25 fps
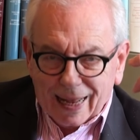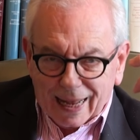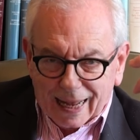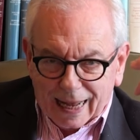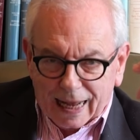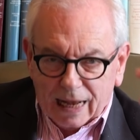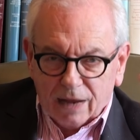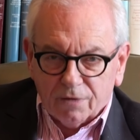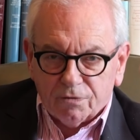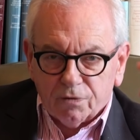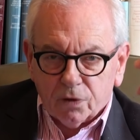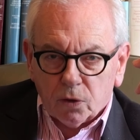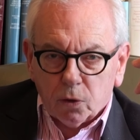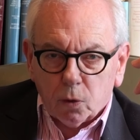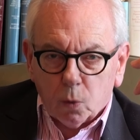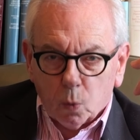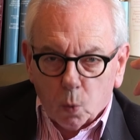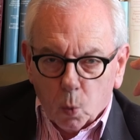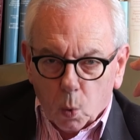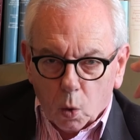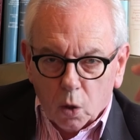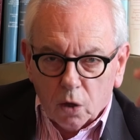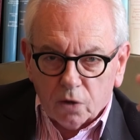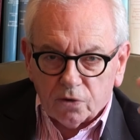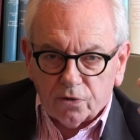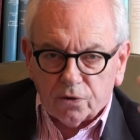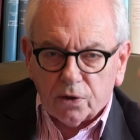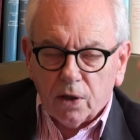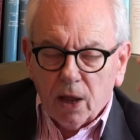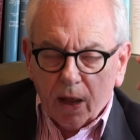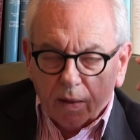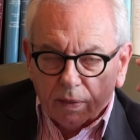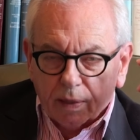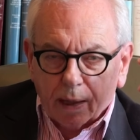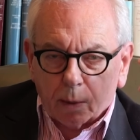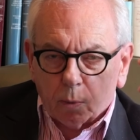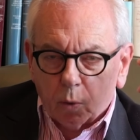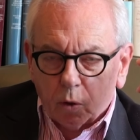even worse.
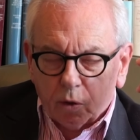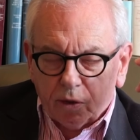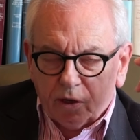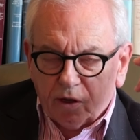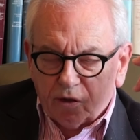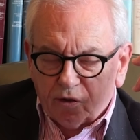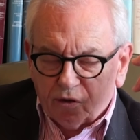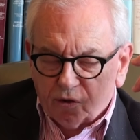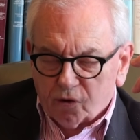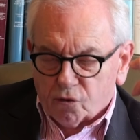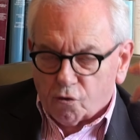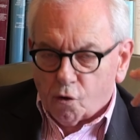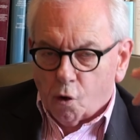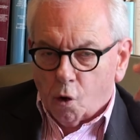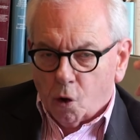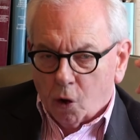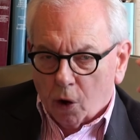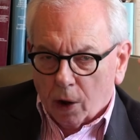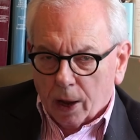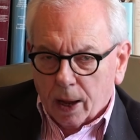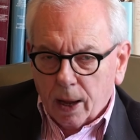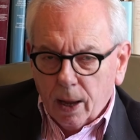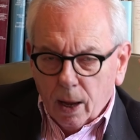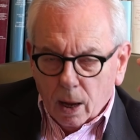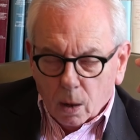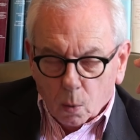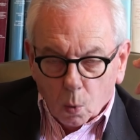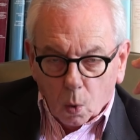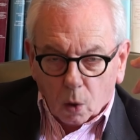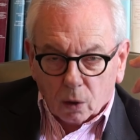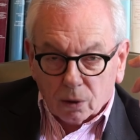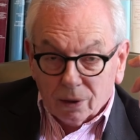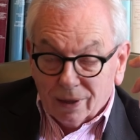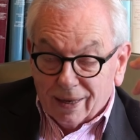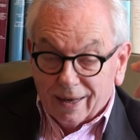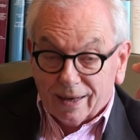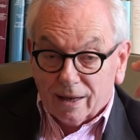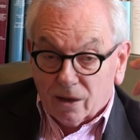They will destroy
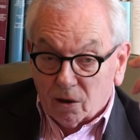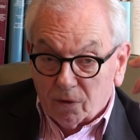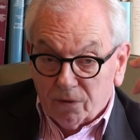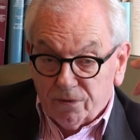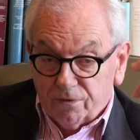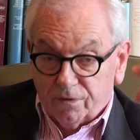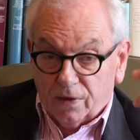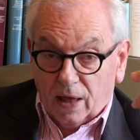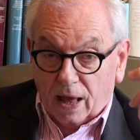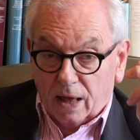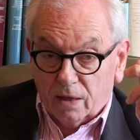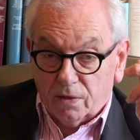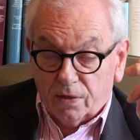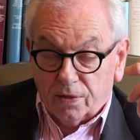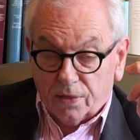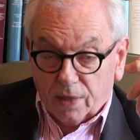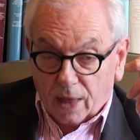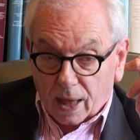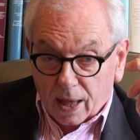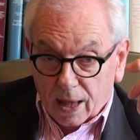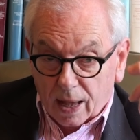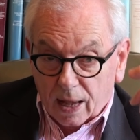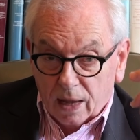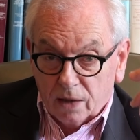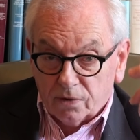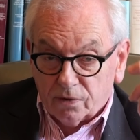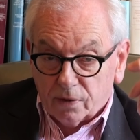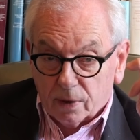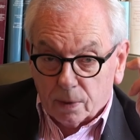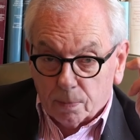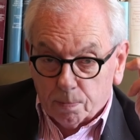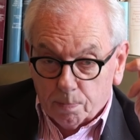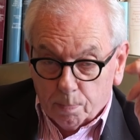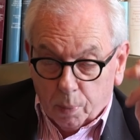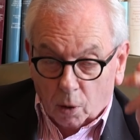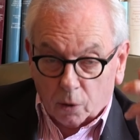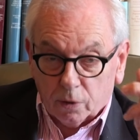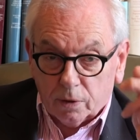what little faith there is
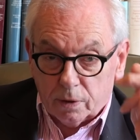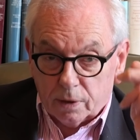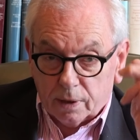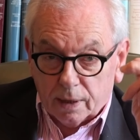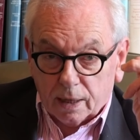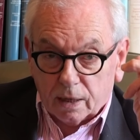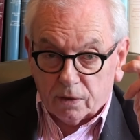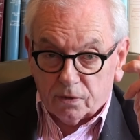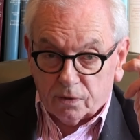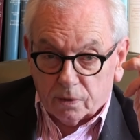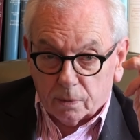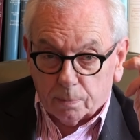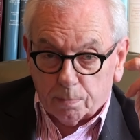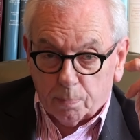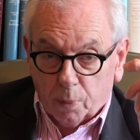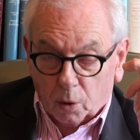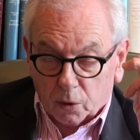in politics and